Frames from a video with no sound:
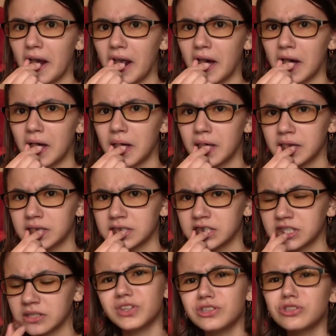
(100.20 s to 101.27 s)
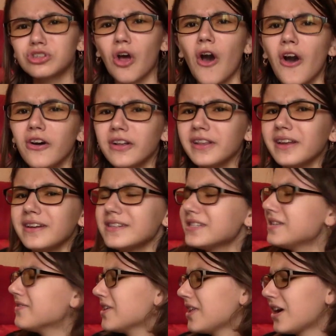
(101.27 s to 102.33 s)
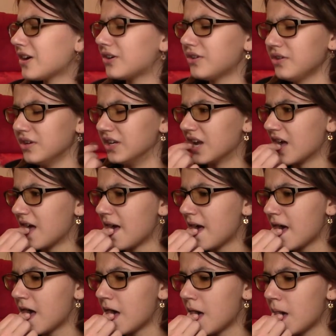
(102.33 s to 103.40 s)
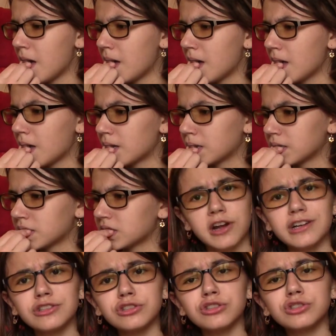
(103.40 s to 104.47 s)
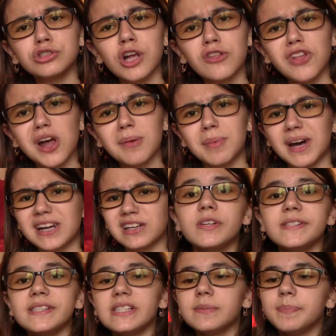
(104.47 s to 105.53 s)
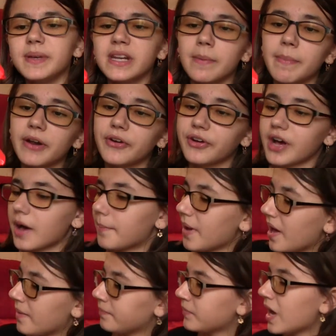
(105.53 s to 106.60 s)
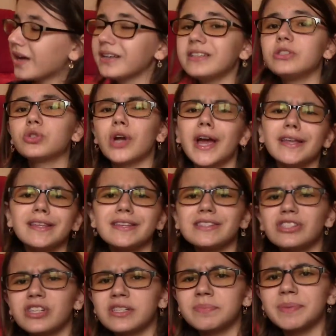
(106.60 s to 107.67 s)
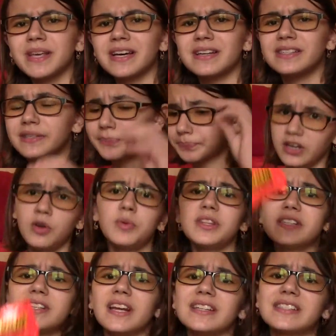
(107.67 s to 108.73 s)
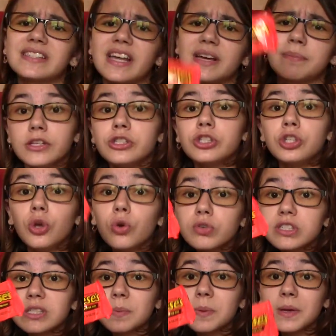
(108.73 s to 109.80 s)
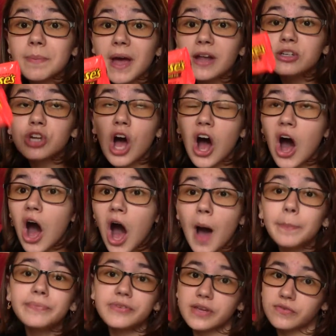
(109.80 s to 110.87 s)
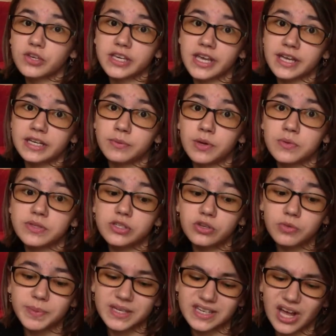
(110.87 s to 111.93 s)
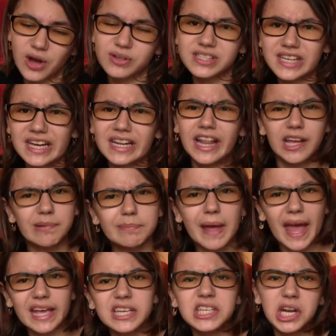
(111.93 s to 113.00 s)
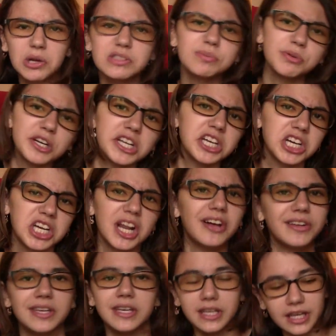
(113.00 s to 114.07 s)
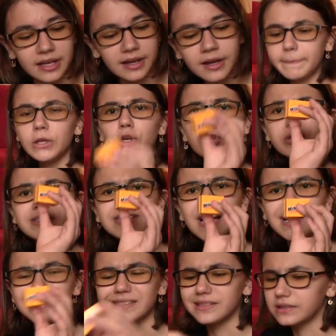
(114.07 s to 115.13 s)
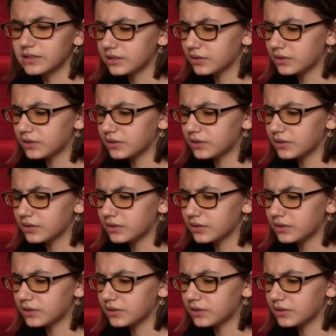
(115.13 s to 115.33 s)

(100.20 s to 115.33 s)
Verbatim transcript: I don't know. The chocolate isn't even that good. I guess it's not that bad. Reese's Peanut Butter Cup. I'm not gonna try these just because I know what they taste like. This used to be my top favorite candy when I was little, but now it's kind of like meh, you know, it's pretty good. I'll eat it. Milk Duds.